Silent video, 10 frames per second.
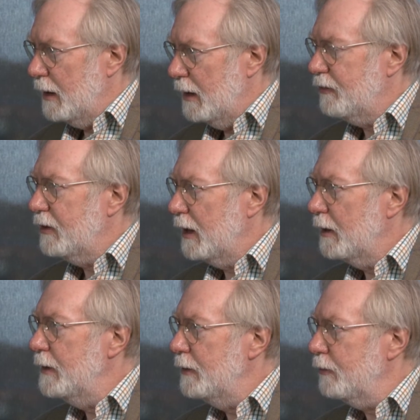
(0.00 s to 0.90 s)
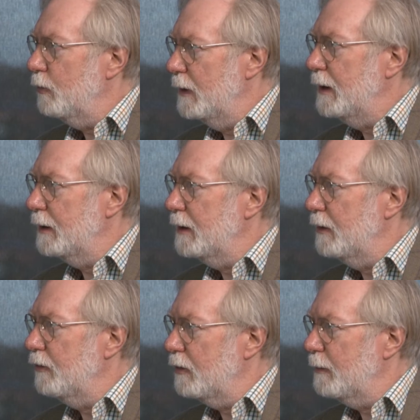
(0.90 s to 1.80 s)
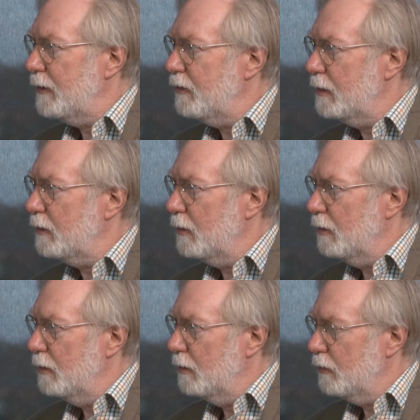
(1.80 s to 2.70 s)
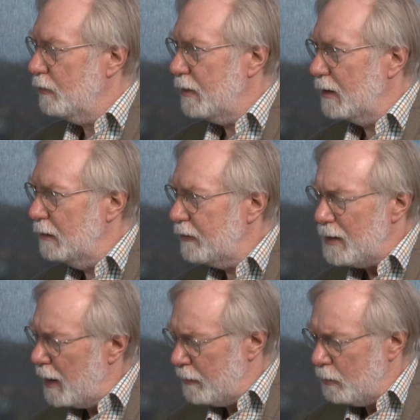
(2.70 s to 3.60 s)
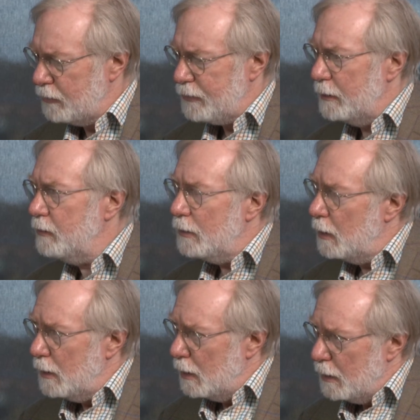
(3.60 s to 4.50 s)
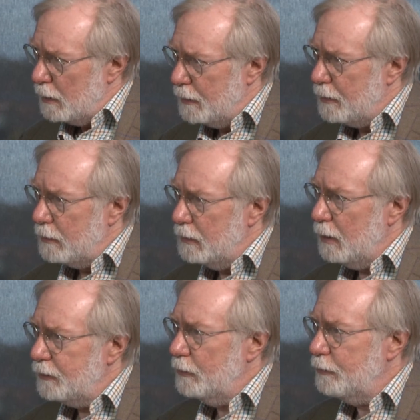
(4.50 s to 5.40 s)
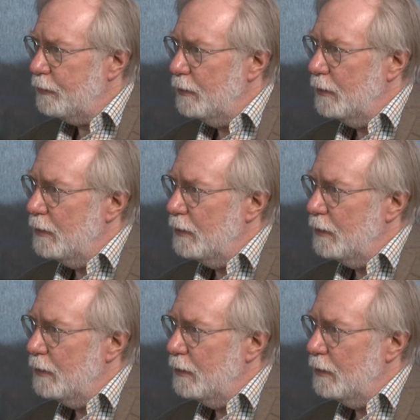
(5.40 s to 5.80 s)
has to go into winning these domestic struggles, and also there are a lot of